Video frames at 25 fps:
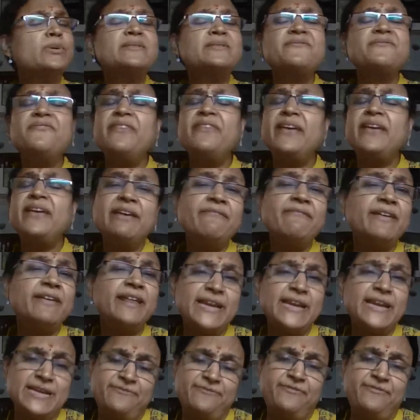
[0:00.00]
It was very,
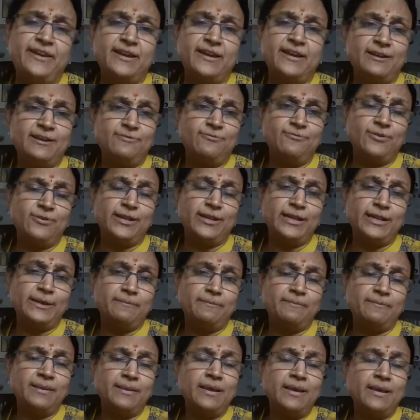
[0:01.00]
very difficult for
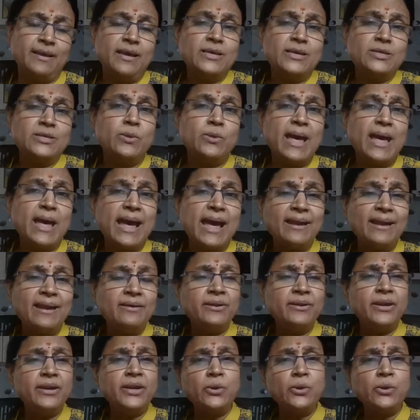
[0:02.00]
them. So
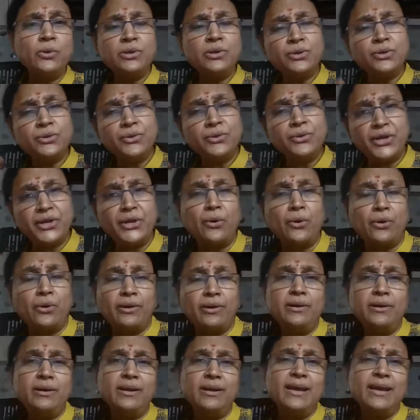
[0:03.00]
Antirion to
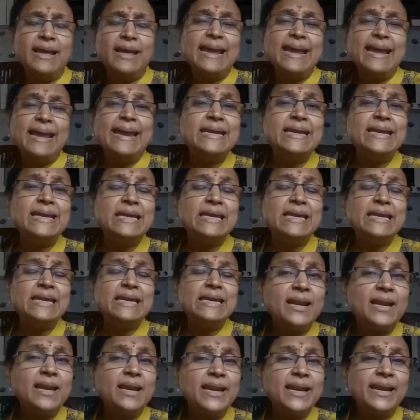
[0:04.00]
Rion, it
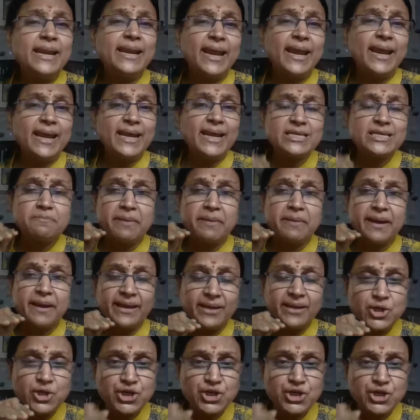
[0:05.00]
typically takes
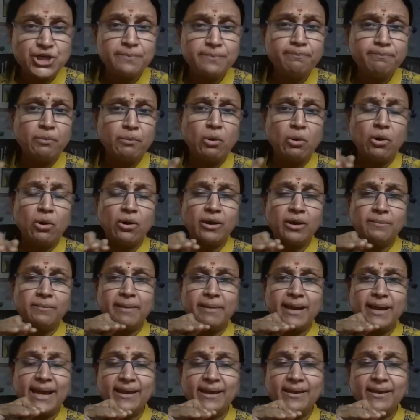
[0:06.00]
by a ship
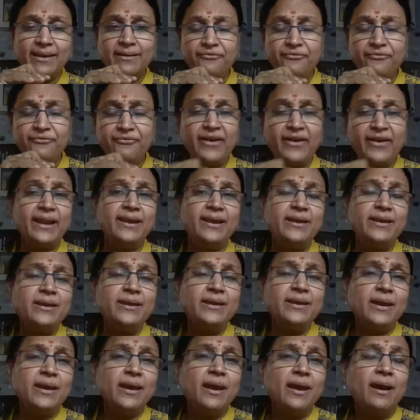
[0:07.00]
or by a
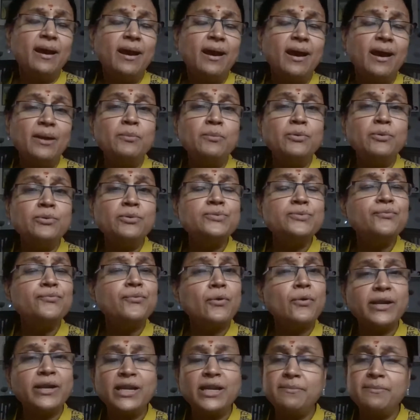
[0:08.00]
ferry
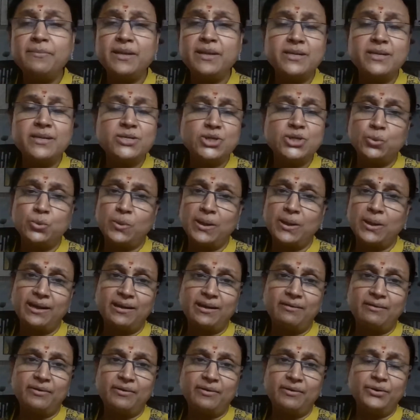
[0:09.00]
almost 40 minutes to
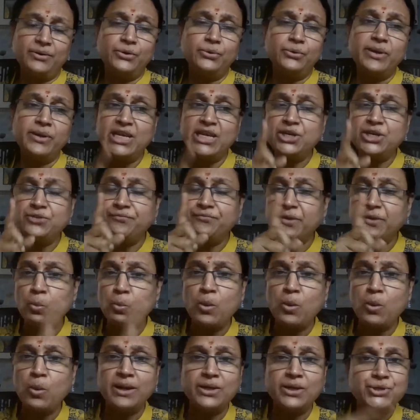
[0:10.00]
1 hour to reach
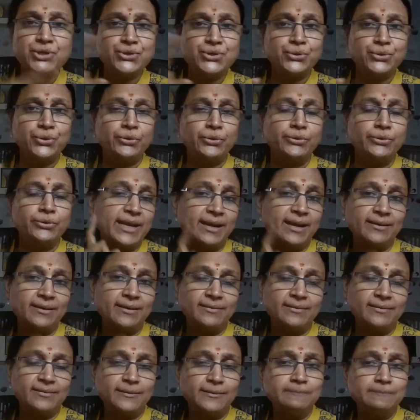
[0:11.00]
from one shore to the
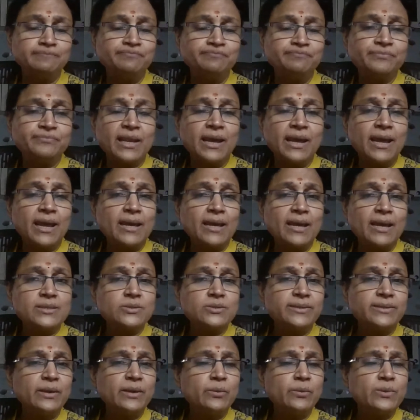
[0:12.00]
another.
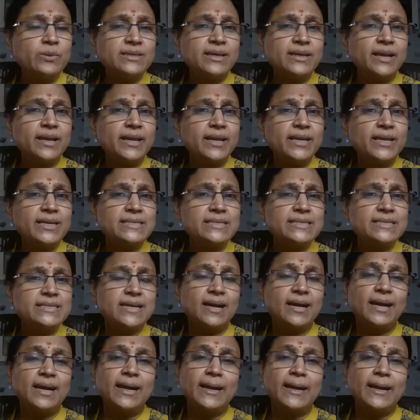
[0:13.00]
So there was a Greece